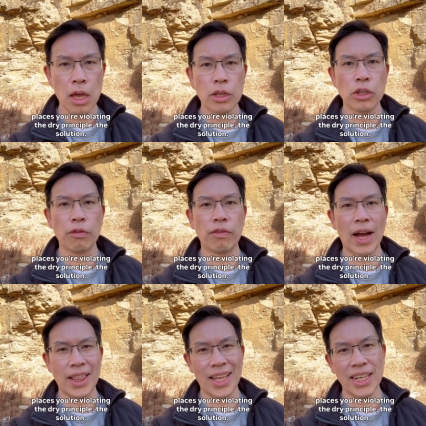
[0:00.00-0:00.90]
you're
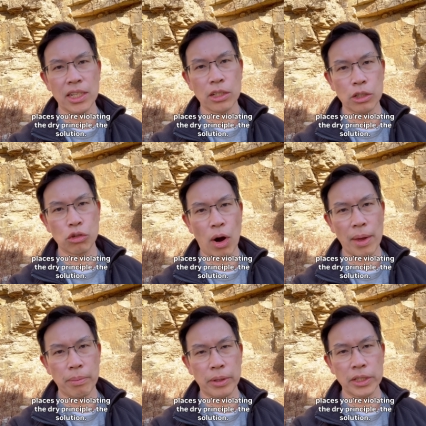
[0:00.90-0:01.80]
violating the DRY
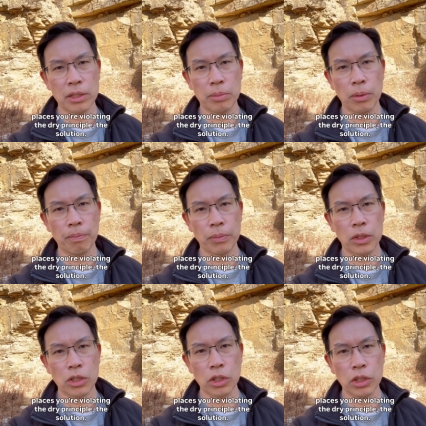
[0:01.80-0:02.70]
principle.
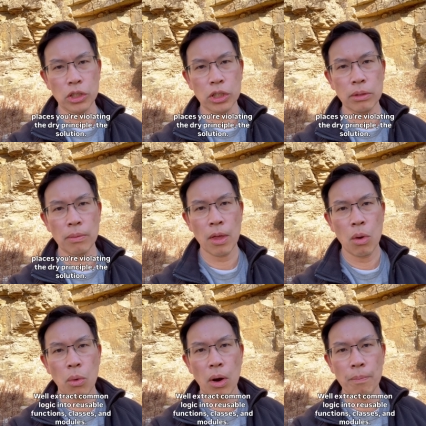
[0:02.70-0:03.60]
The solution?
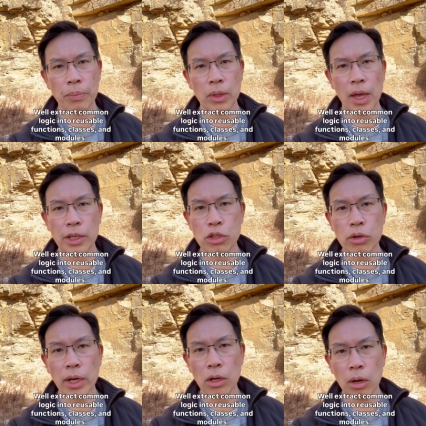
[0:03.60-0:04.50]
Well,
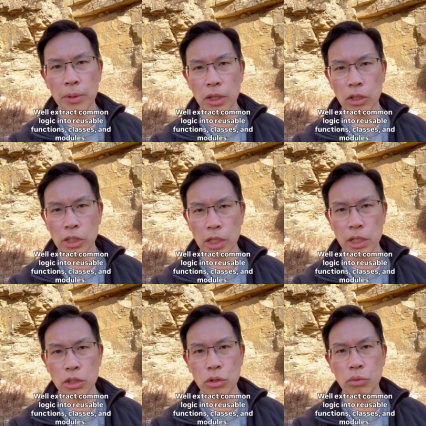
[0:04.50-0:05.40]
extract common logic
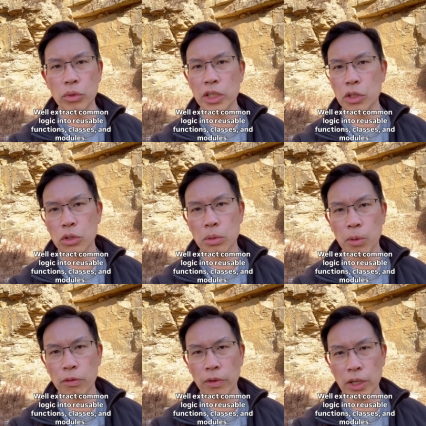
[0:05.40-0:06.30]
into
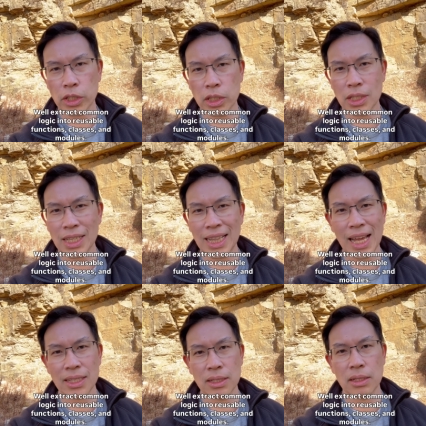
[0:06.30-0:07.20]
reusable functions,
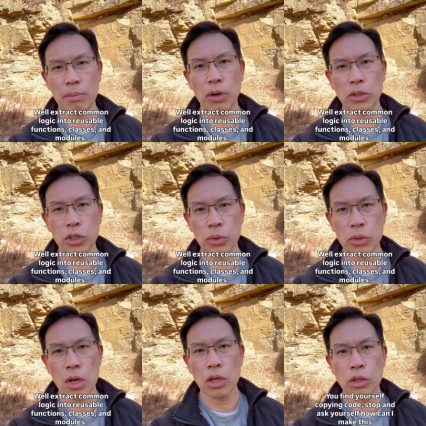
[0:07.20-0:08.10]
classes, and
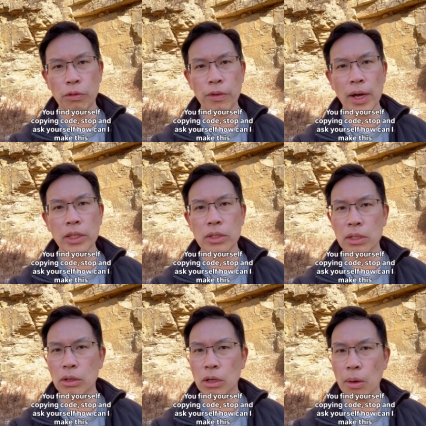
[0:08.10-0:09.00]
modules. You find
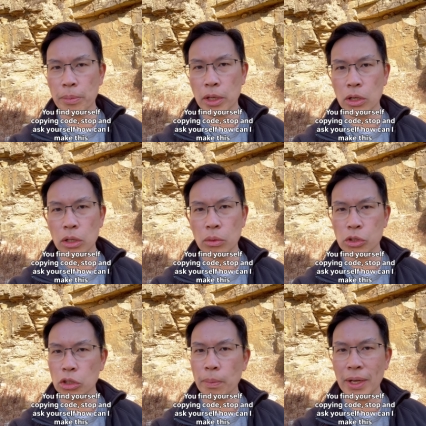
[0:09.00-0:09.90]
yourself copying code,
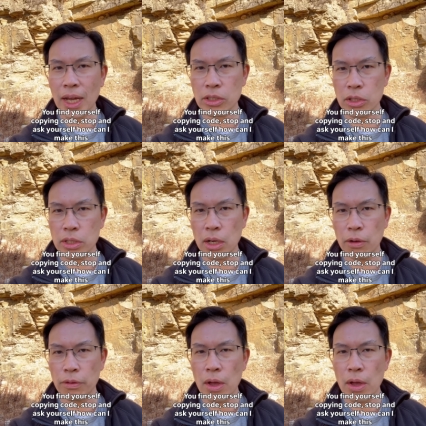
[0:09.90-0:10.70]
stop and ask yourself,